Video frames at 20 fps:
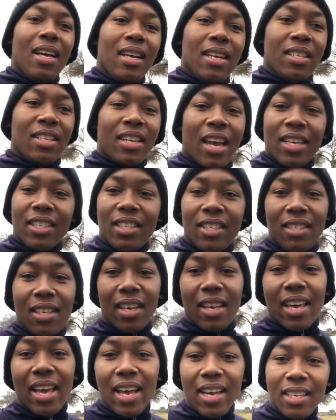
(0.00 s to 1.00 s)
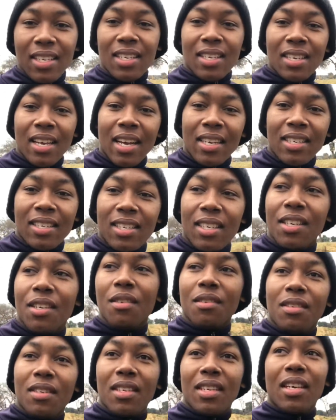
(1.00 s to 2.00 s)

such is the case at CUT.